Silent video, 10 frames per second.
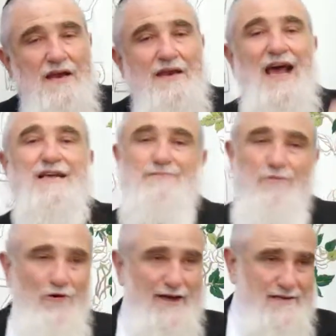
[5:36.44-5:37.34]
Next
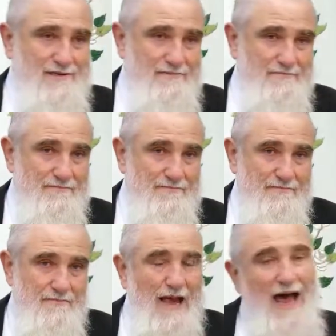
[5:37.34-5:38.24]
point.
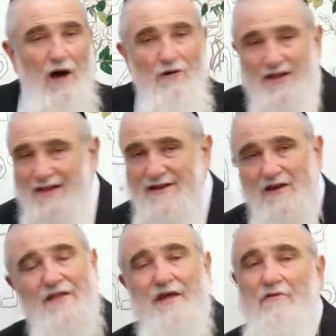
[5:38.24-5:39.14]
How it, there's
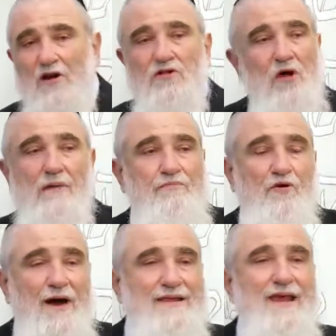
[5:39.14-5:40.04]
another core
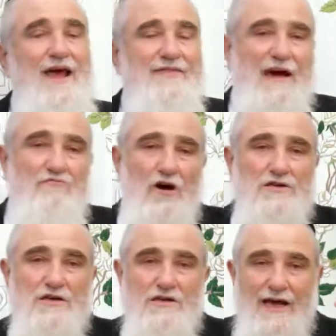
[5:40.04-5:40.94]
point that
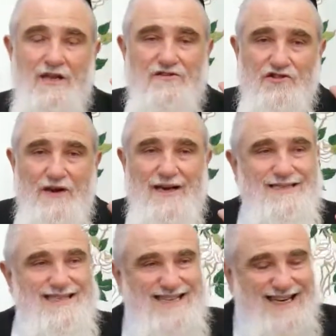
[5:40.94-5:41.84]
Rosh, that Sukkot
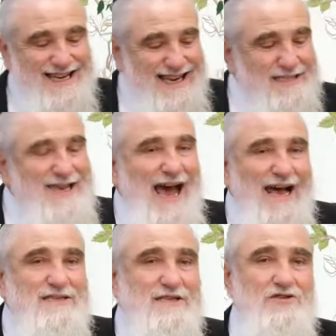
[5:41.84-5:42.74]
is, is,
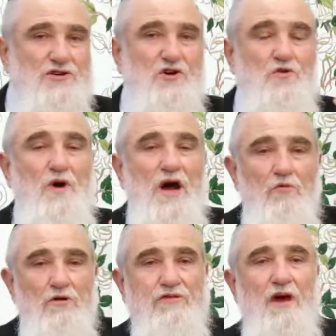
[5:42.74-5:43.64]
has to do
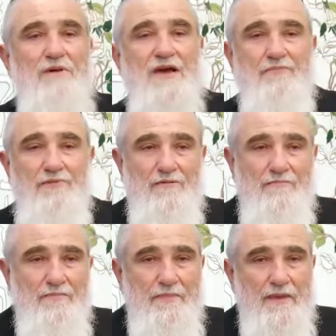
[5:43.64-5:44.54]
with Yom Kippur.
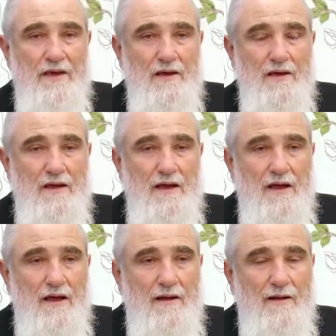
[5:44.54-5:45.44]

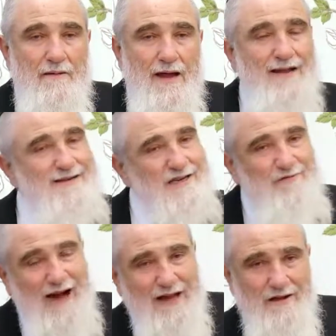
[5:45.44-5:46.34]
And it's as
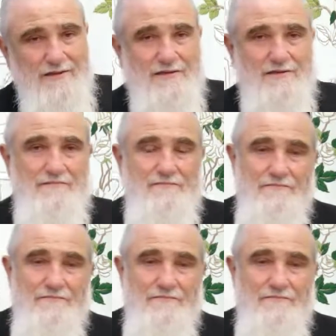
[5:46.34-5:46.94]
follows.